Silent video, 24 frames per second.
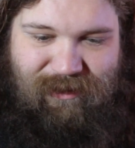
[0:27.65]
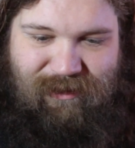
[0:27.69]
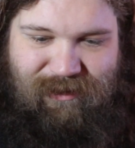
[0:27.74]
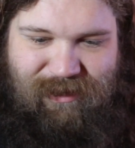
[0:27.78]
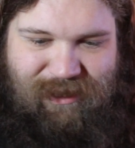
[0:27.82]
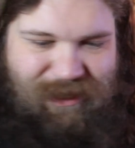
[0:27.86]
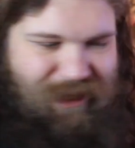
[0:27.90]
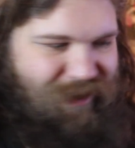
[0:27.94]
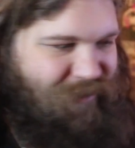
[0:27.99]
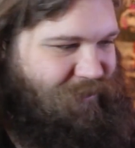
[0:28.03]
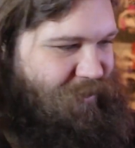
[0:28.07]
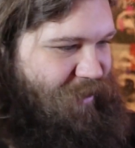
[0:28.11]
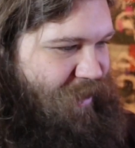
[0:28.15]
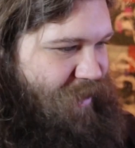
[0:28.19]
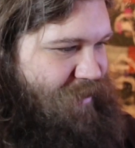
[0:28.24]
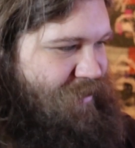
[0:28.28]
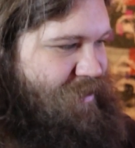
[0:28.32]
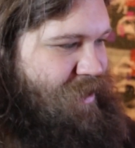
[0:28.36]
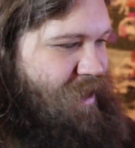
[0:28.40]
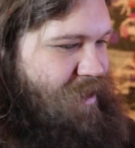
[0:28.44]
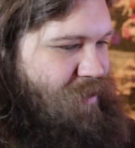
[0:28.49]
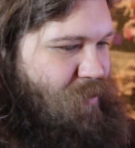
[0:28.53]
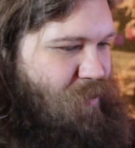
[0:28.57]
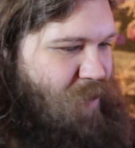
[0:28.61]
Shit, I forgot it's
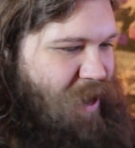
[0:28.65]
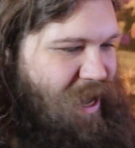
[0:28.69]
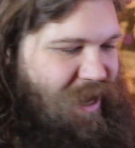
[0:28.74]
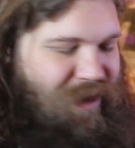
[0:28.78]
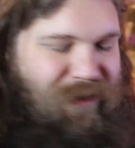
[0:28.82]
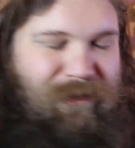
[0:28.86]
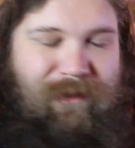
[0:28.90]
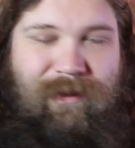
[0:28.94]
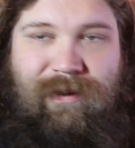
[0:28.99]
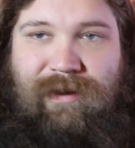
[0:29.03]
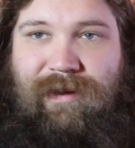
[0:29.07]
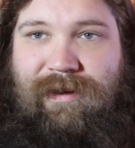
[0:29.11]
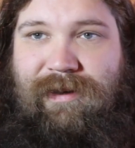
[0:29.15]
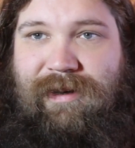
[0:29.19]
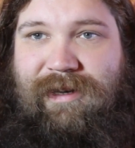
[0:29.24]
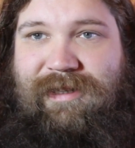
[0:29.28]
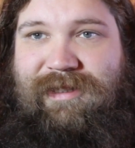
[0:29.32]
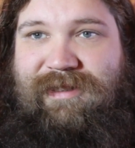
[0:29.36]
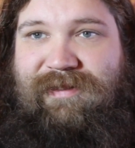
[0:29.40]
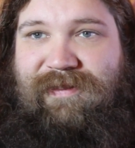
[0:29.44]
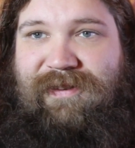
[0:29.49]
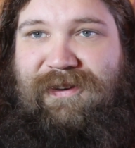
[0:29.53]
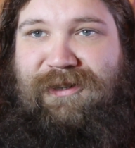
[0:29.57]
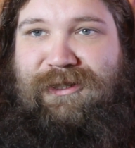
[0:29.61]
kind of wet. I
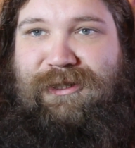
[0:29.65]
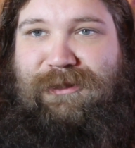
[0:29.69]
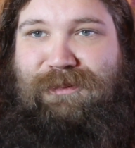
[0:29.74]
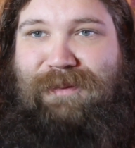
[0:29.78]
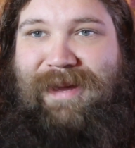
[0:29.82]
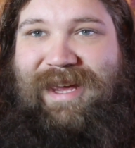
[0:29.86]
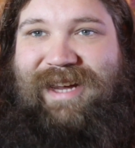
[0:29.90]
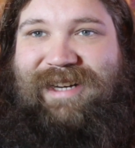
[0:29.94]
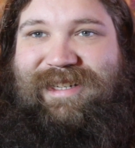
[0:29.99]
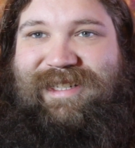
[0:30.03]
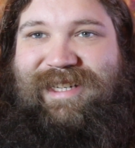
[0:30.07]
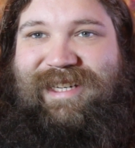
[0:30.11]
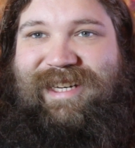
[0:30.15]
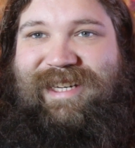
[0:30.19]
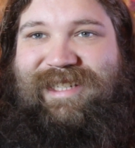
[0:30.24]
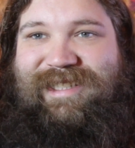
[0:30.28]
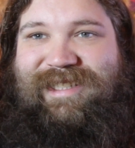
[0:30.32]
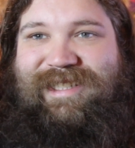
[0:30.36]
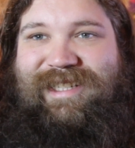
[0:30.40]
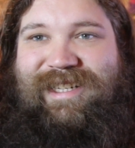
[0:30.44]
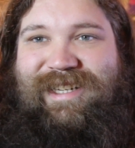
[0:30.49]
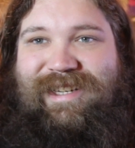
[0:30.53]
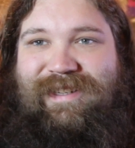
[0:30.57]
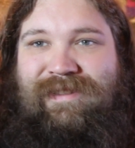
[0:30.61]
just finished painting it.
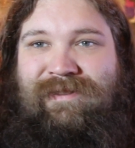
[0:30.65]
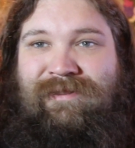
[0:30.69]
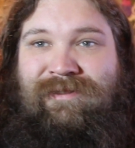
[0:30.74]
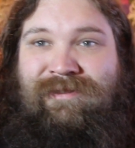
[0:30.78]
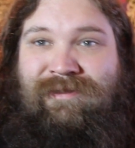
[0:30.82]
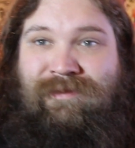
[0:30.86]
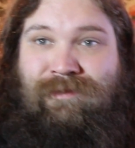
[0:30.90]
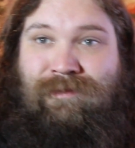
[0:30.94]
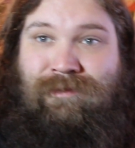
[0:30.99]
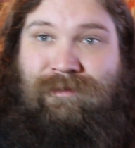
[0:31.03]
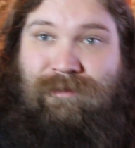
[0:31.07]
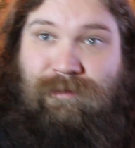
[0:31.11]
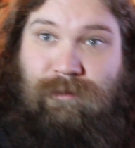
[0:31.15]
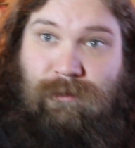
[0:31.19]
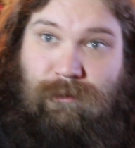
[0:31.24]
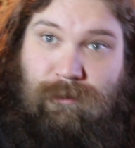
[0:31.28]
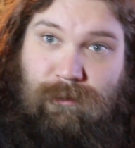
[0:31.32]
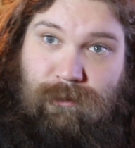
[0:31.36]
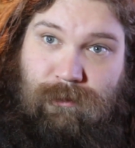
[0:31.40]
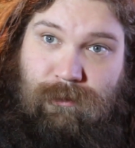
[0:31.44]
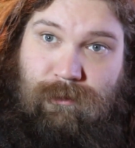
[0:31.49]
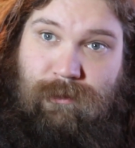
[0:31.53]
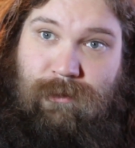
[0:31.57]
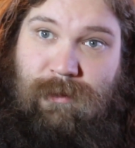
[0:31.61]

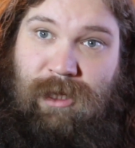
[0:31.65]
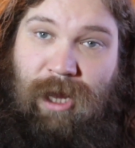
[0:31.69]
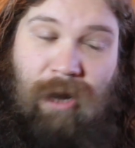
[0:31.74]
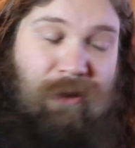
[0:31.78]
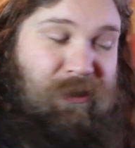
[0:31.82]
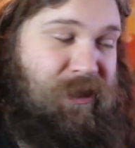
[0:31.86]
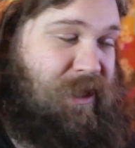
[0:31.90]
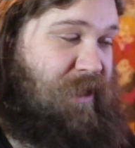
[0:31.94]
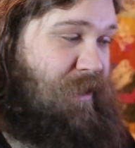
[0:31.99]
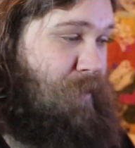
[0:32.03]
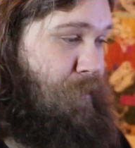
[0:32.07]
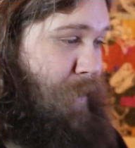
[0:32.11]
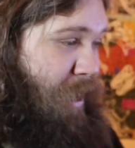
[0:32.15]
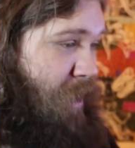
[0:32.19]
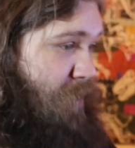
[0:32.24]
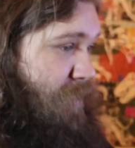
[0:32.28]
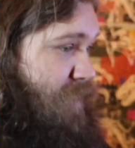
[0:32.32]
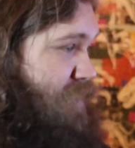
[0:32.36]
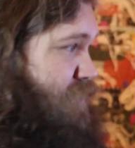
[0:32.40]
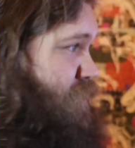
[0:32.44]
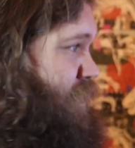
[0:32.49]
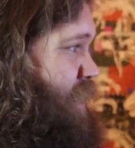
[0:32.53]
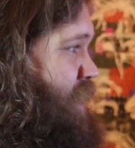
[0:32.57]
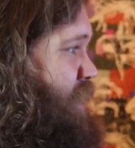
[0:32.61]
Oh shit, the
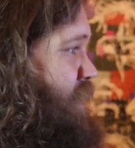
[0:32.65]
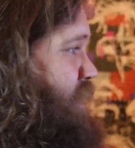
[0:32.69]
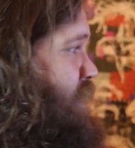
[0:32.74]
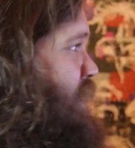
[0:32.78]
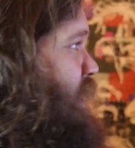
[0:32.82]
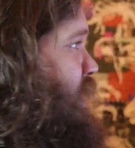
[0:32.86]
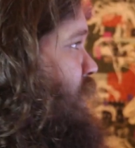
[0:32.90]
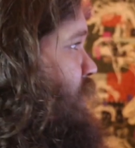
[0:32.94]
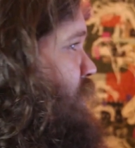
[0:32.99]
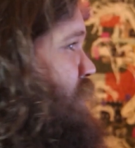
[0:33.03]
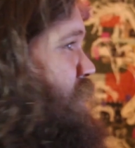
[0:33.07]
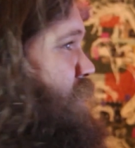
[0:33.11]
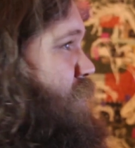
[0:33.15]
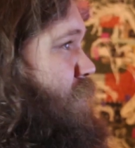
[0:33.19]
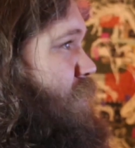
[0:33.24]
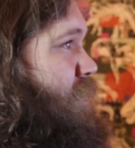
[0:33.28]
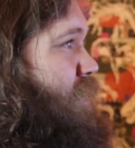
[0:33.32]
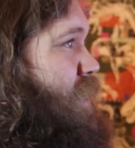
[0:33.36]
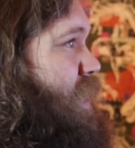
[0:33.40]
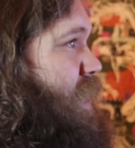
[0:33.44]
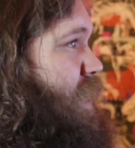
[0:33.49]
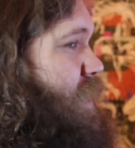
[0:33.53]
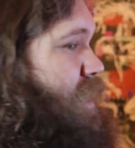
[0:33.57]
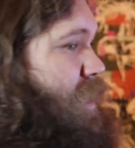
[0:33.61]
battery's dying low.
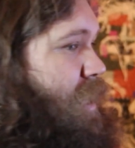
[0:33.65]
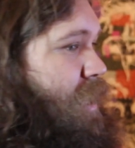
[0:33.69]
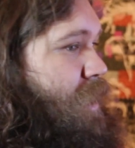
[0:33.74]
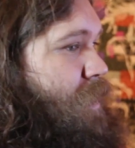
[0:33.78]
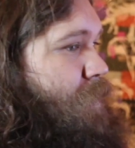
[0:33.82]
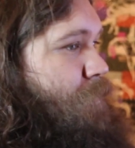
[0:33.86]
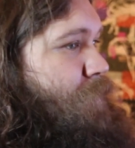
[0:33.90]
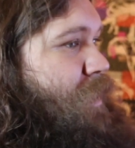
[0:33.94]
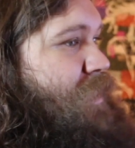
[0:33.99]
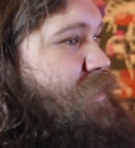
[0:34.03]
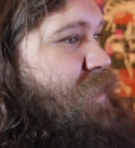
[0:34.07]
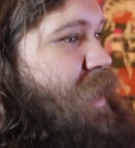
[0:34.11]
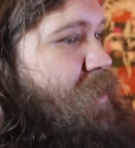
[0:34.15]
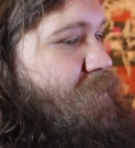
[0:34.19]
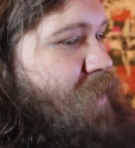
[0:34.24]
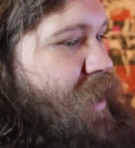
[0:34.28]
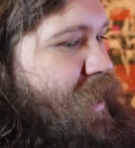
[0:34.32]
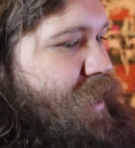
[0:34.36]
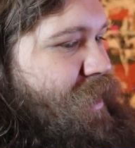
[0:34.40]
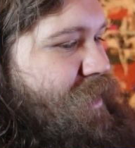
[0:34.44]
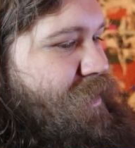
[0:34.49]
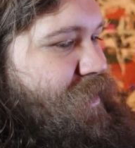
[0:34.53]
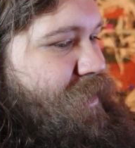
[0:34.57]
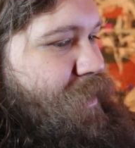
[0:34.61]
Okay, let's get
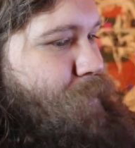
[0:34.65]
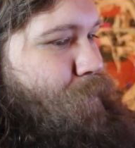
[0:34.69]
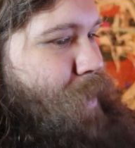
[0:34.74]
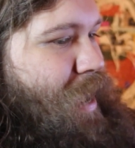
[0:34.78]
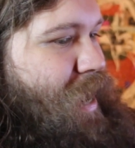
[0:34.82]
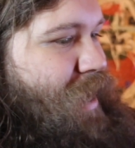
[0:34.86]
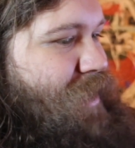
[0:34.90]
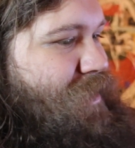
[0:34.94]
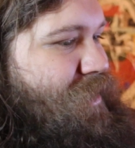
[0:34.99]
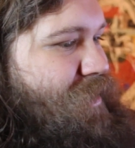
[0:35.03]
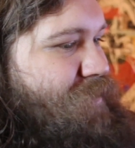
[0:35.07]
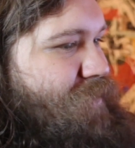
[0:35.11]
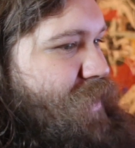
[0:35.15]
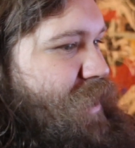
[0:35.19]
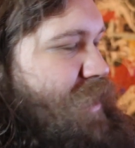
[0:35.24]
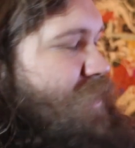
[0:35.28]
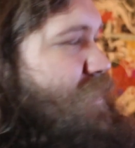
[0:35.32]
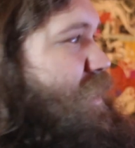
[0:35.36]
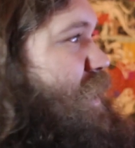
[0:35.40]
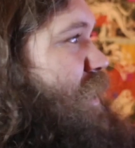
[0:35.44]
right into the painting video.